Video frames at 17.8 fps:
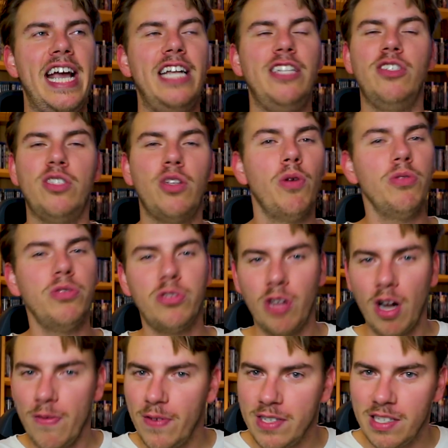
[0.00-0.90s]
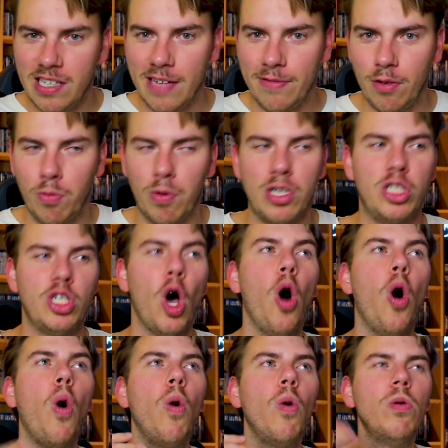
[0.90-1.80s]
it's so surface level. We're
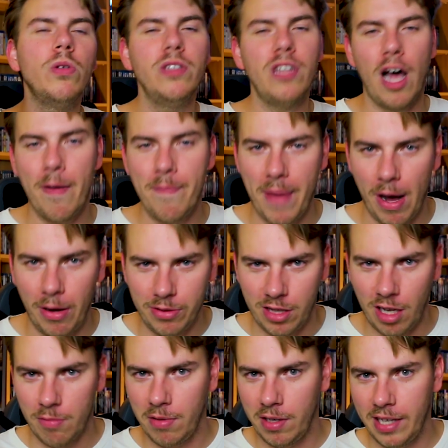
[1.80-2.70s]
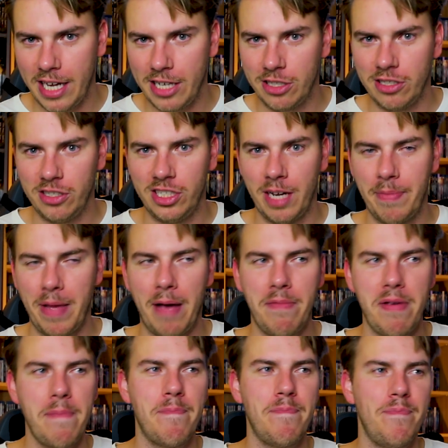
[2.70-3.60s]
told about their relationship
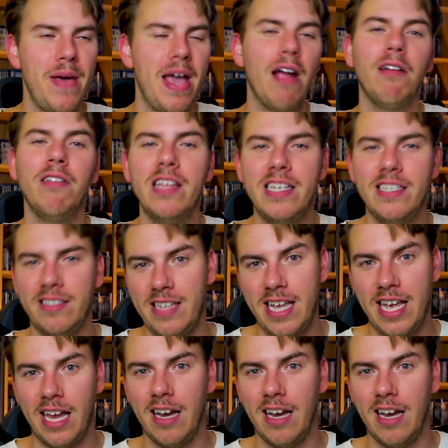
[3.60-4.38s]
and we barely see